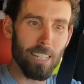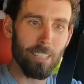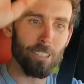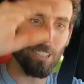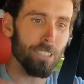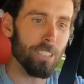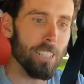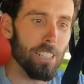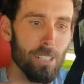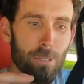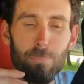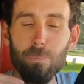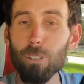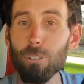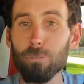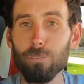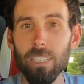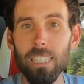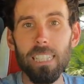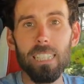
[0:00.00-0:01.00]
leather. This is
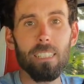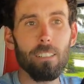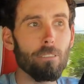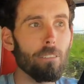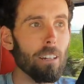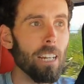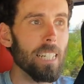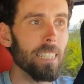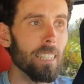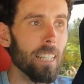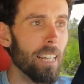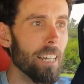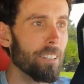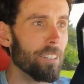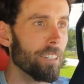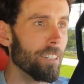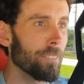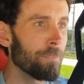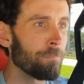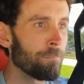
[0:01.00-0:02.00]
marine grade
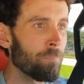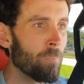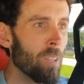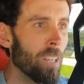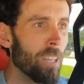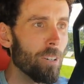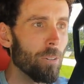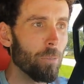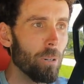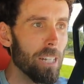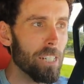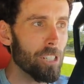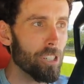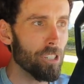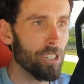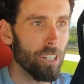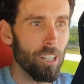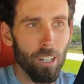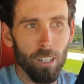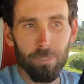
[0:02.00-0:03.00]
leather, which
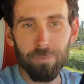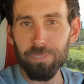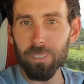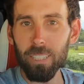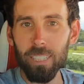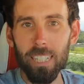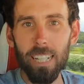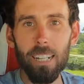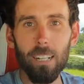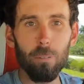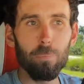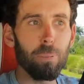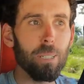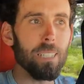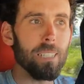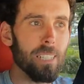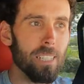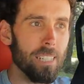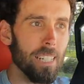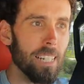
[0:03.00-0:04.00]
should hopefully help
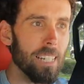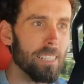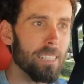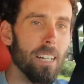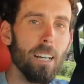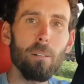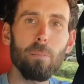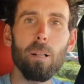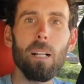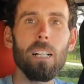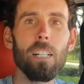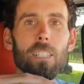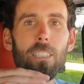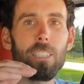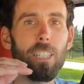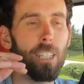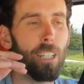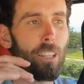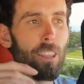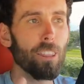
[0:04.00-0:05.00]
it stand up
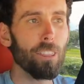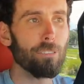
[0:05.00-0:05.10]
to the